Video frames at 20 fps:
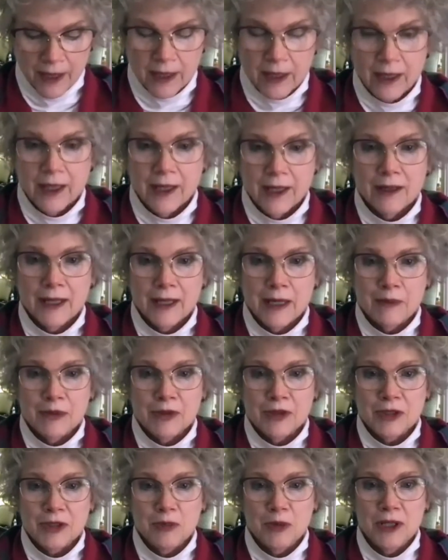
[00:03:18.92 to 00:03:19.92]
He claims
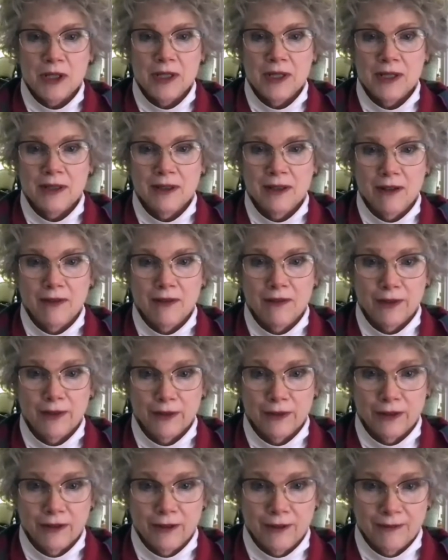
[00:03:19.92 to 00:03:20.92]
to be in love with
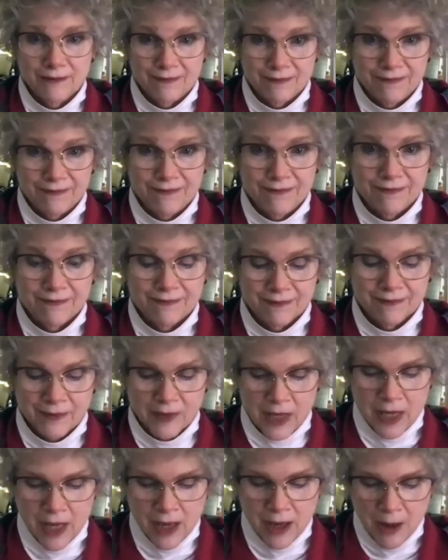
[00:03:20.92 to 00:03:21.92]
her,
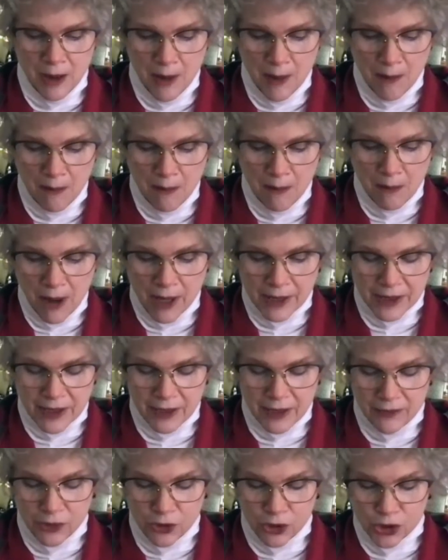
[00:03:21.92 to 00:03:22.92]
but
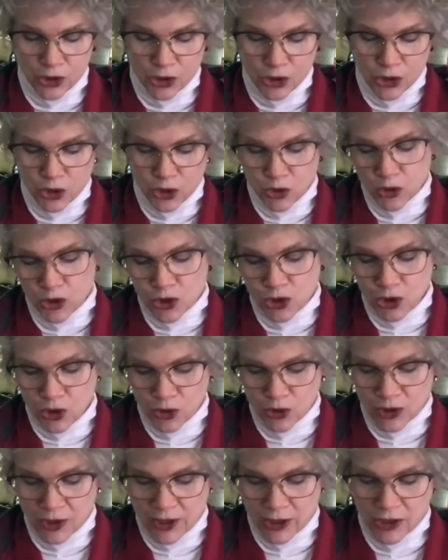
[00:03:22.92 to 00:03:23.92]
verse 2
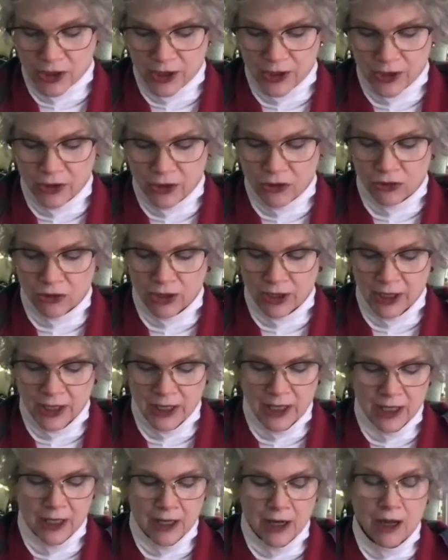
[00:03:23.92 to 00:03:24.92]
shows that she's only
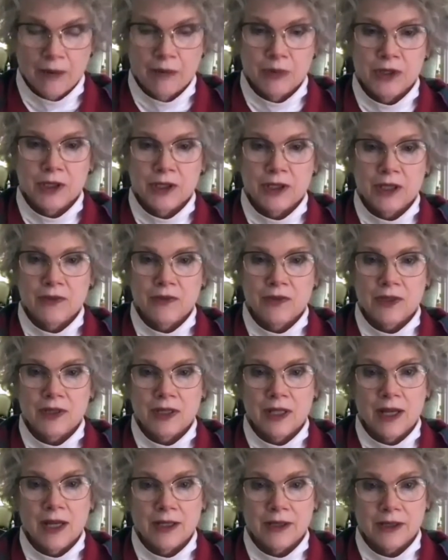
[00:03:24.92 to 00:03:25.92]
an object of his
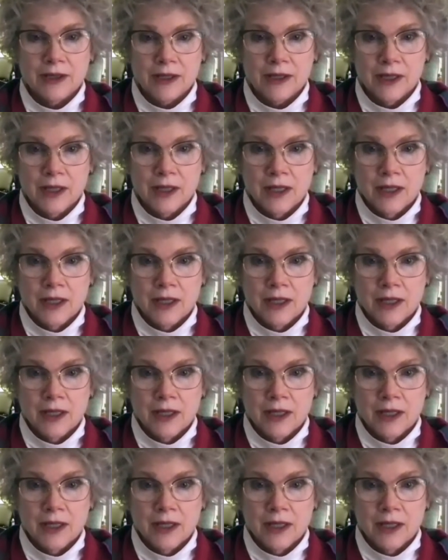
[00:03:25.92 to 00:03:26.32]
lust.